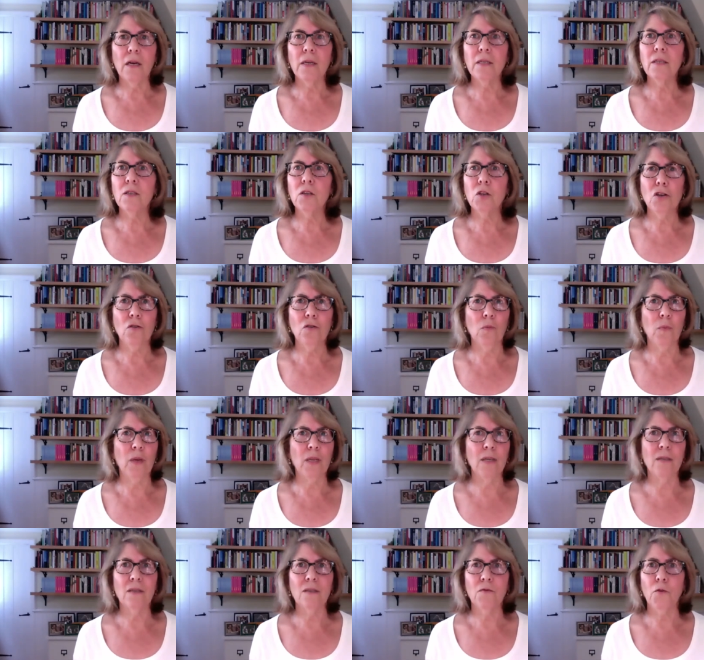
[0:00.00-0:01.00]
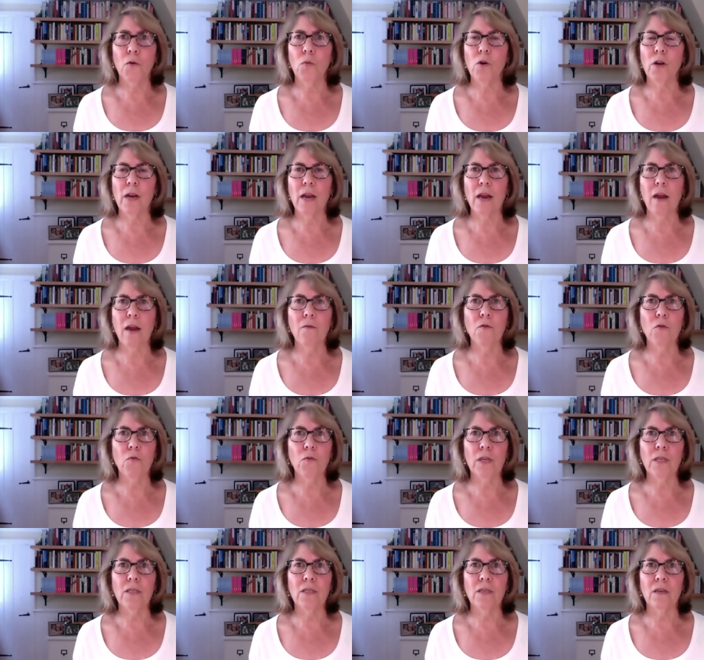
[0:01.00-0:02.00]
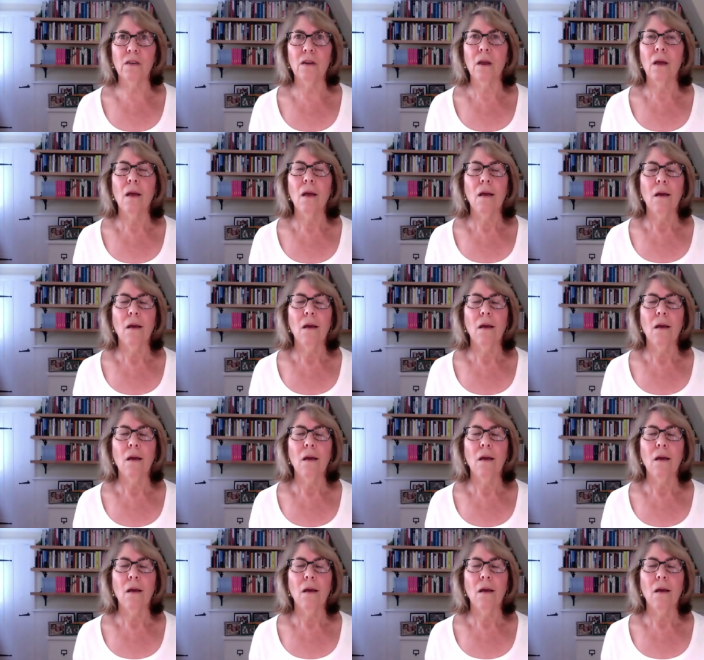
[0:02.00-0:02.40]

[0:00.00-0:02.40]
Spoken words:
us humans, for whatever reason,